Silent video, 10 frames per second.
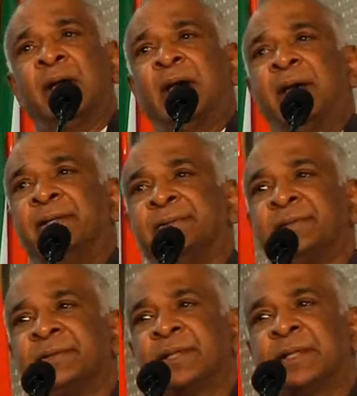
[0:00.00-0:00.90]

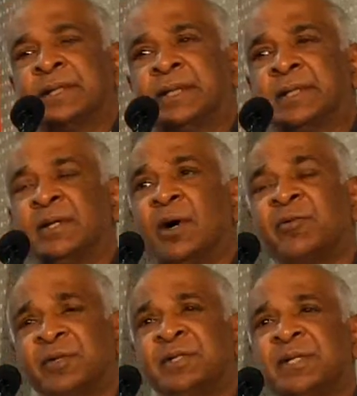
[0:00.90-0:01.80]
And
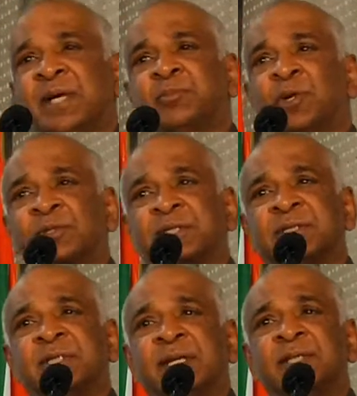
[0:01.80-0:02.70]
often that
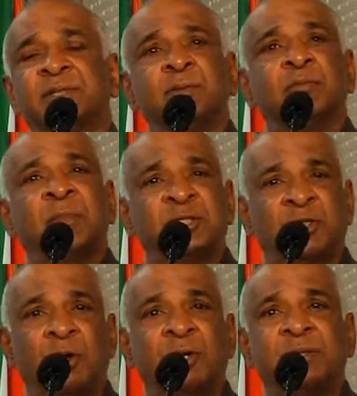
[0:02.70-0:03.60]
process takes
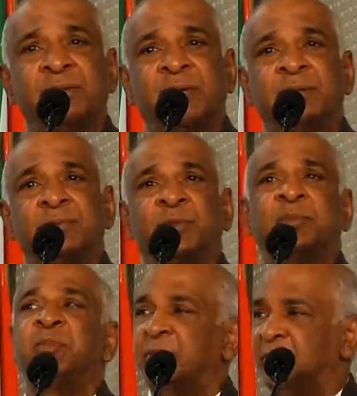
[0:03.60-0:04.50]
much longer than
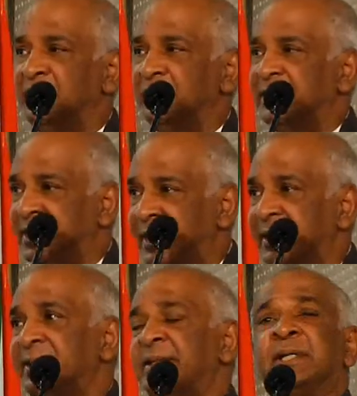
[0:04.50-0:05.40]
what people
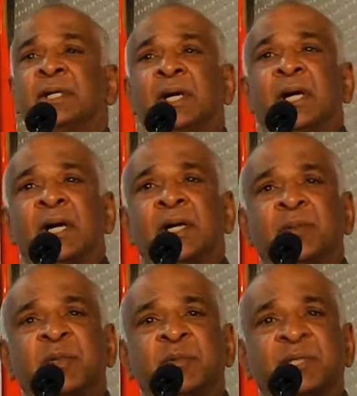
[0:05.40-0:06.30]
desire.
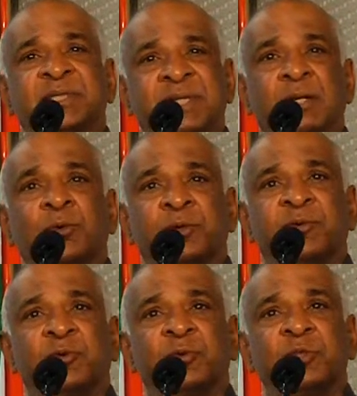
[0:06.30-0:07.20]
People seek law
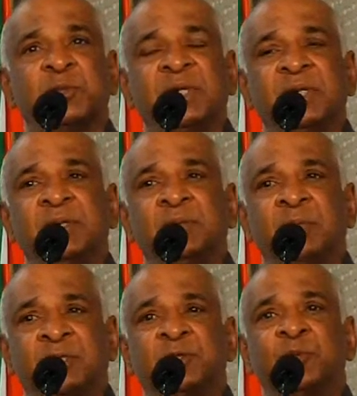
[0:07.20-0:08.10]
reform to be
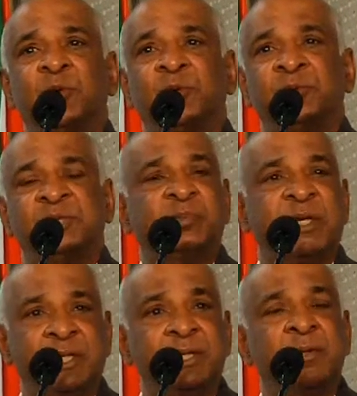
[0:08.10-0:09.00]
much more
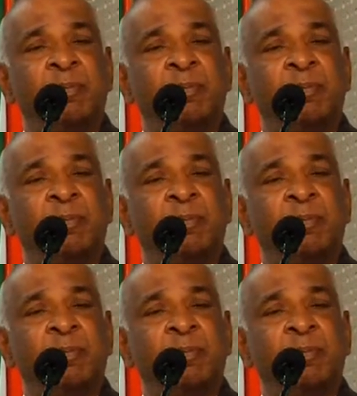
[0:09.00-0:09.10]
speedy.